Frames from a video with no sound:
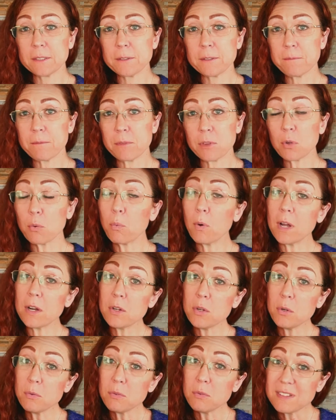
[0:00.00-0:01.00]
The one
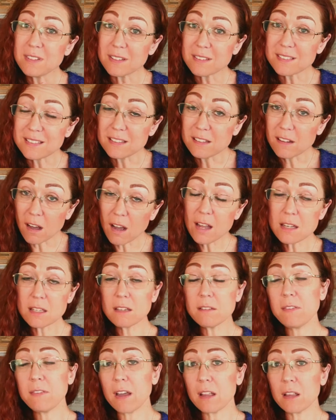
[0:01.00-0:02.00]
who does not
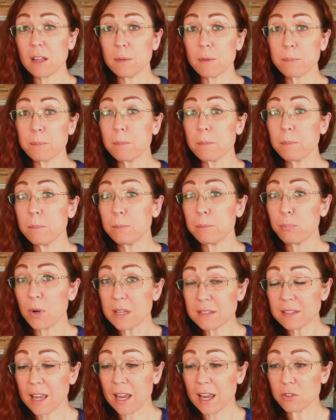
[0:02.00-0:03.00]
develop
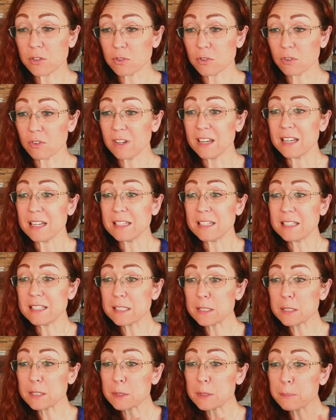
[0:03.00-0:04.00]
breast cancer,
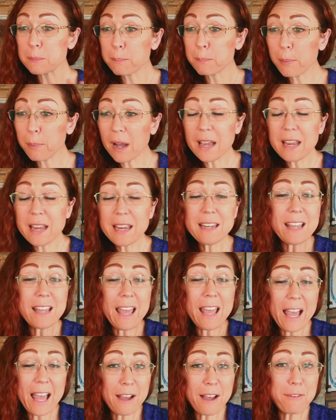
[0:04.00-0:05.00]
despite
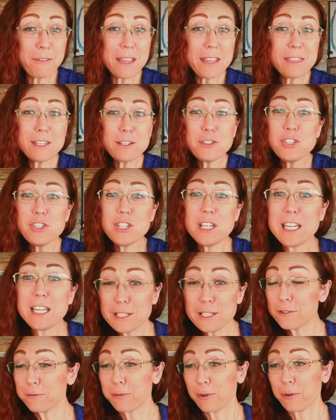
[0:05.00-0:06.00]
having the
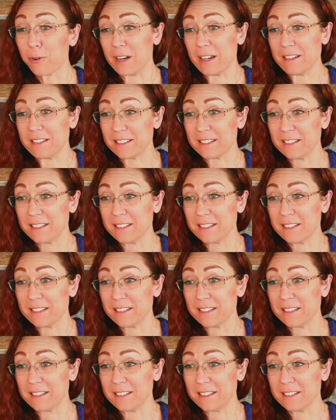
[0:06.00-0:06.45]
genes for it,